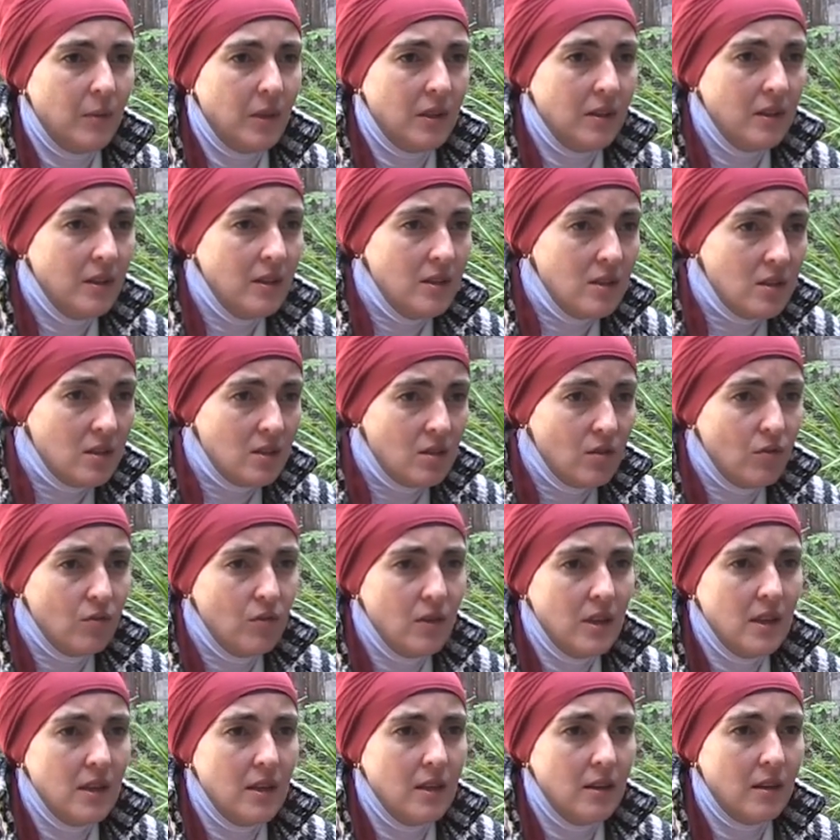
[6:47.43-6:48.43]
and
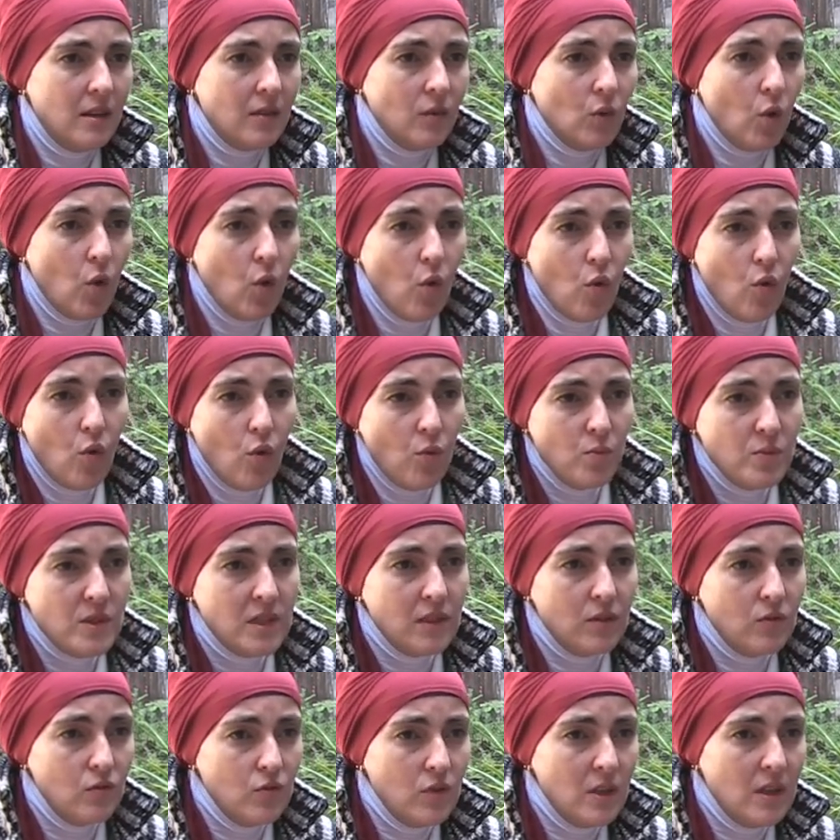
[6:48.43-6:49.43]
history and hopes
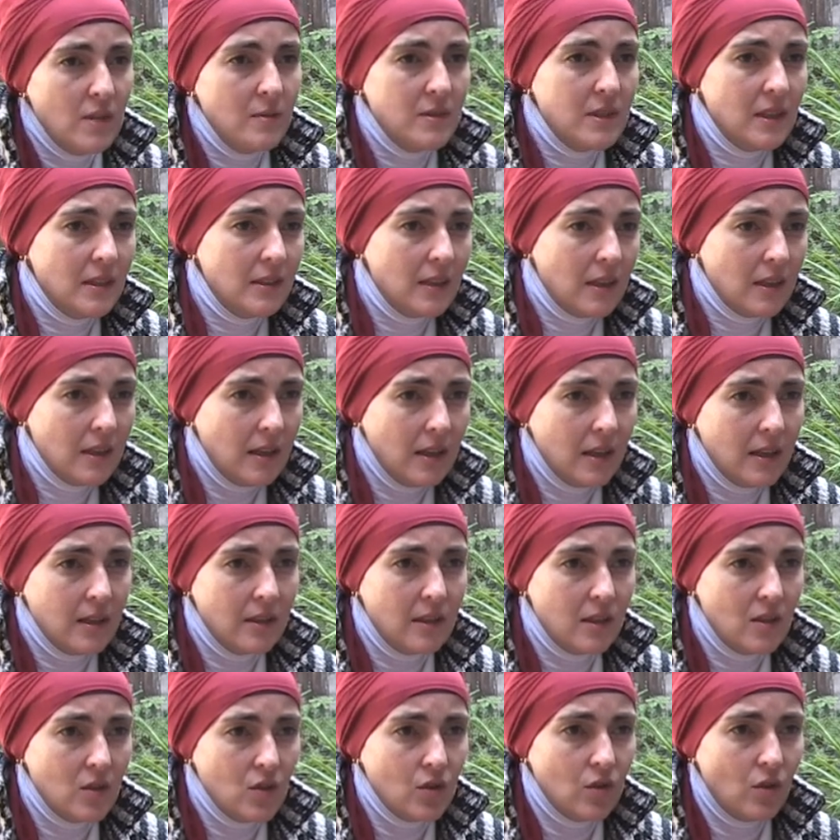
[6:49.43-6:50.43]
and dreams that are
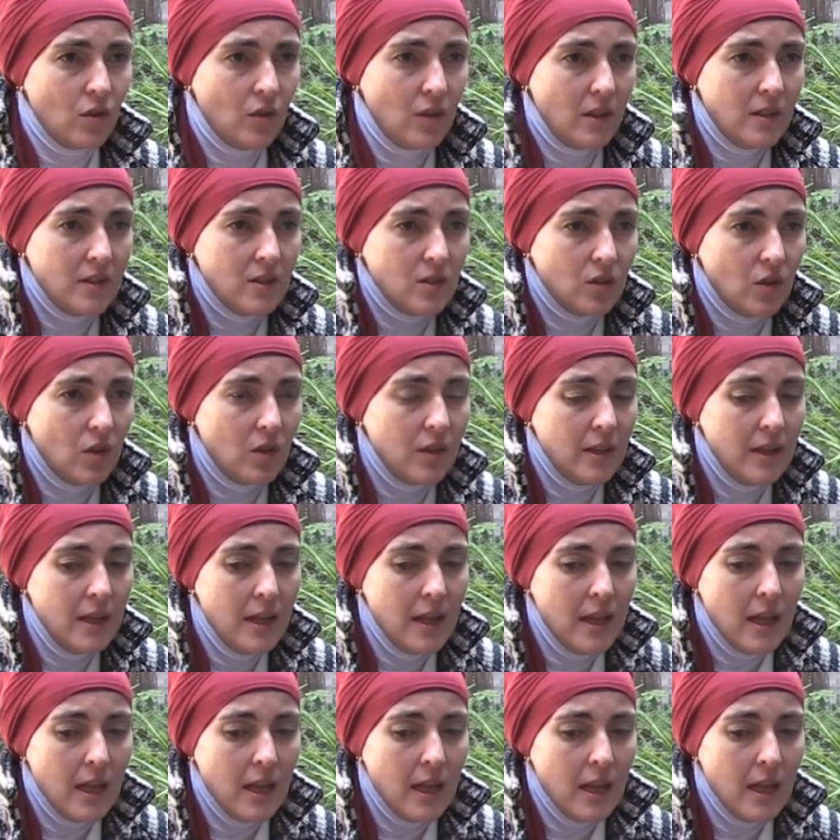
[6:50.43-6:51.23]
cut, and so on and so on.